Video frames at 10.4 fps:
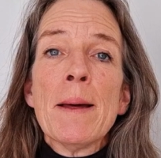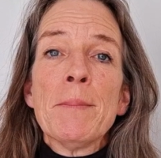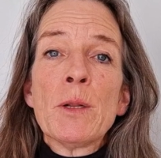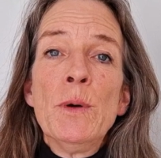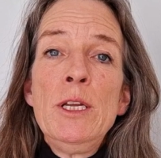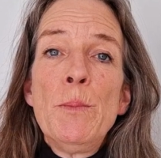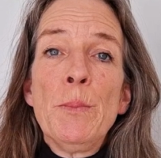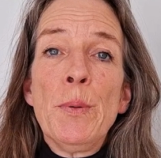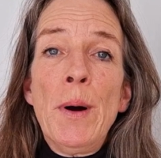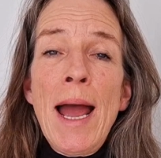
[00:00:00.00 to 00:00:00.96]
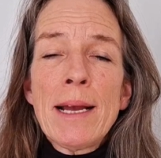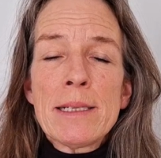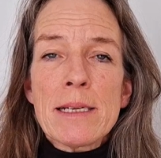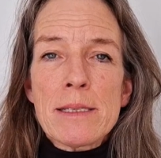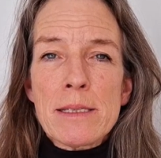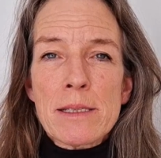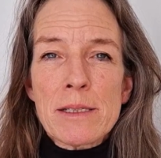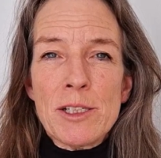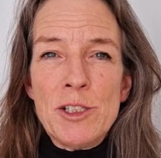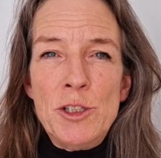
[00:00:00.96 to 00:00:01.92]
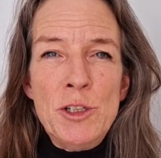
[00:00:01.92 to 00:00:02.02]
But when you practice
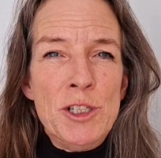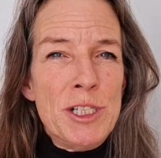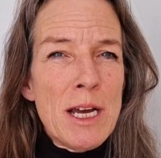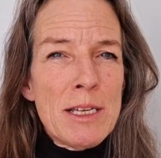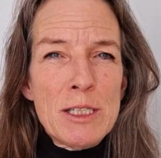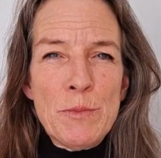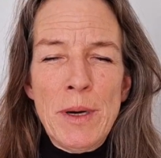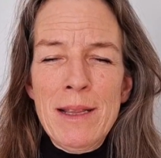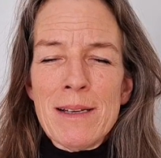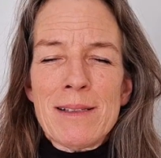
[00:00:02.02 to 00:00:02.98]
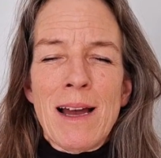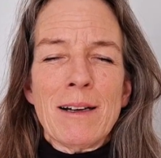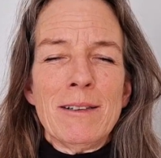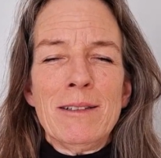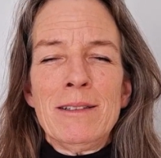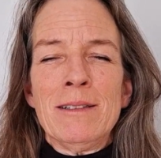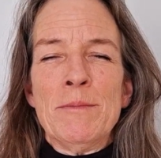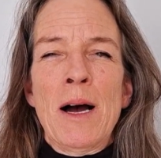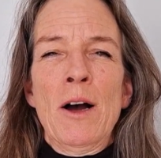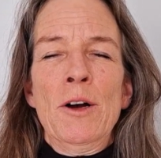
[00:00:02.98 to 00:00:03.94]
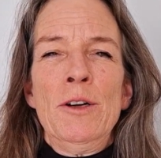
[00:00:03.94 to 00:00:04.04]
to just bring this like, oh,
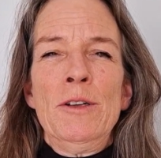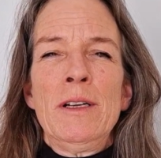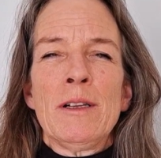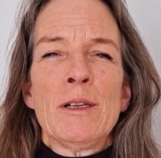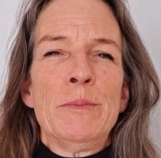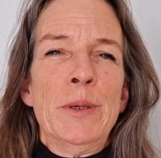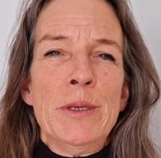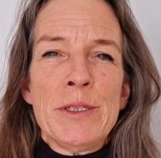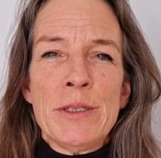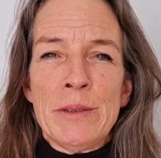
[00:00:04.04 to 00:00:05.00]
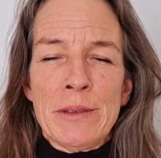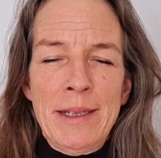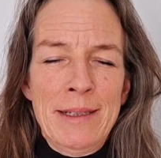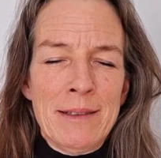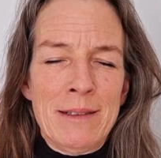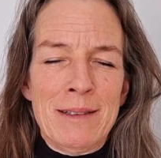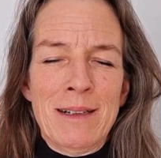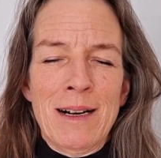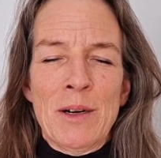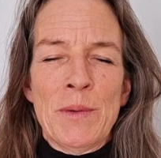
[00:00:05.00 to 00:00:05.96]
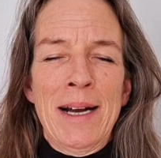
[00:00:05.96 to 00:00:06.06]
my own little personal inner
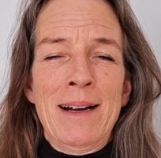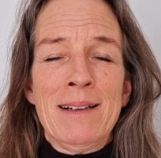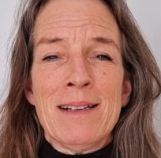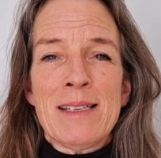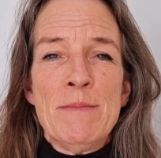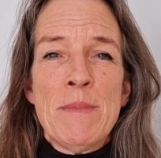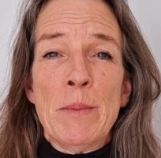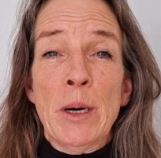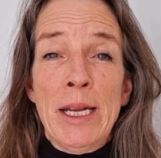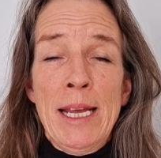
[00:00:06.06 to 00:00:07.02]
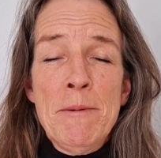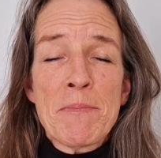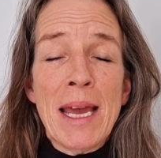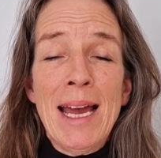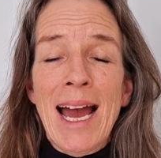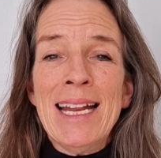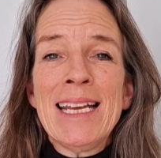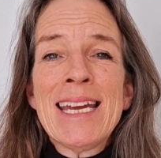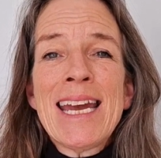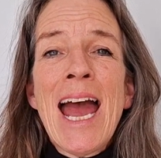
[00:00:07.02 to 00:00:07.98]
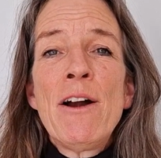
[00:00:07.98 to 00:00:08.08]
awareness in my body, and
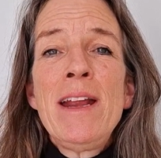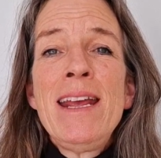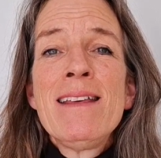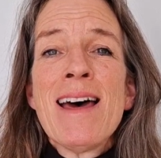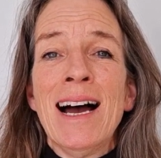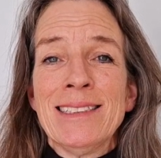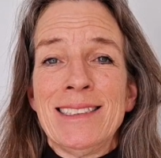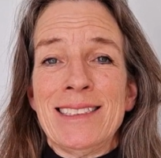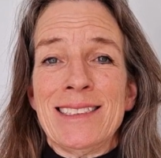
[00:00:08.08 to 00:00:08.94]
carry that